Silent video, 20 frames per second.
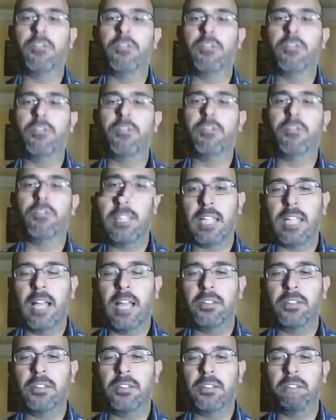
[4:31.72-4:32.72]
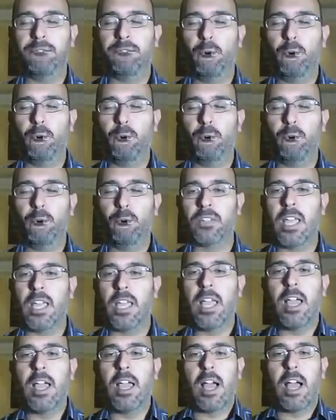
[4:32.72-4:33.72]
of the anti-Assad forces,
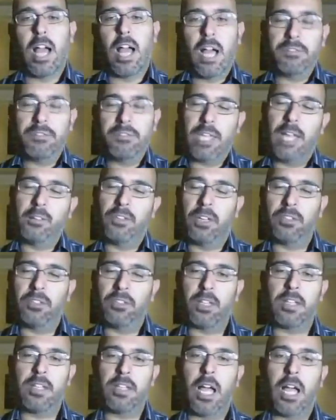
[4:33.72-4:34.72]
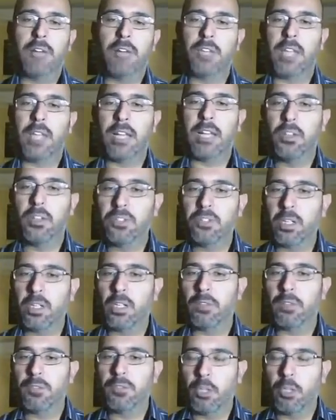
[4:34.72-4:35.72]
after they lost a
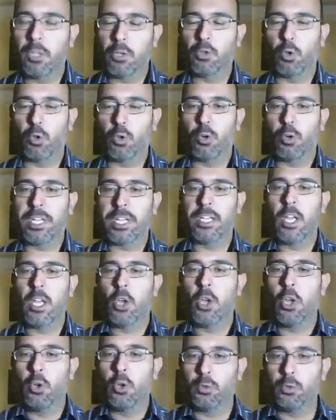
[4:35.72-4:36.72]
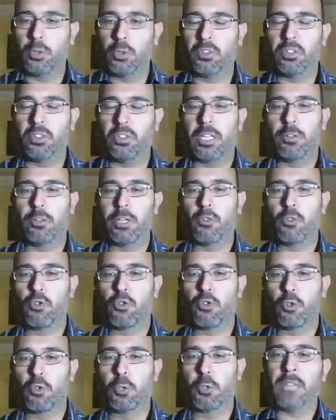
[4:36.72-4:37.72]
lot of territory to the Syrian
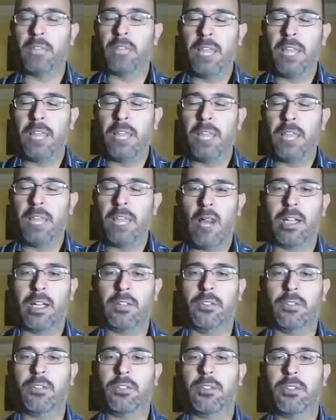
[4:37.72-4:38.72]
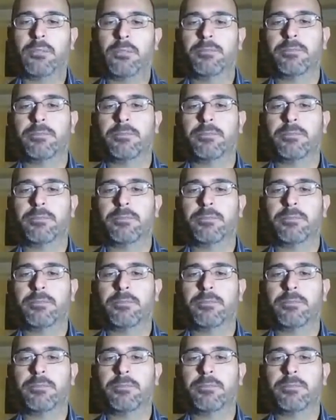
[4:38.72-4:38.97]
troops and their allies.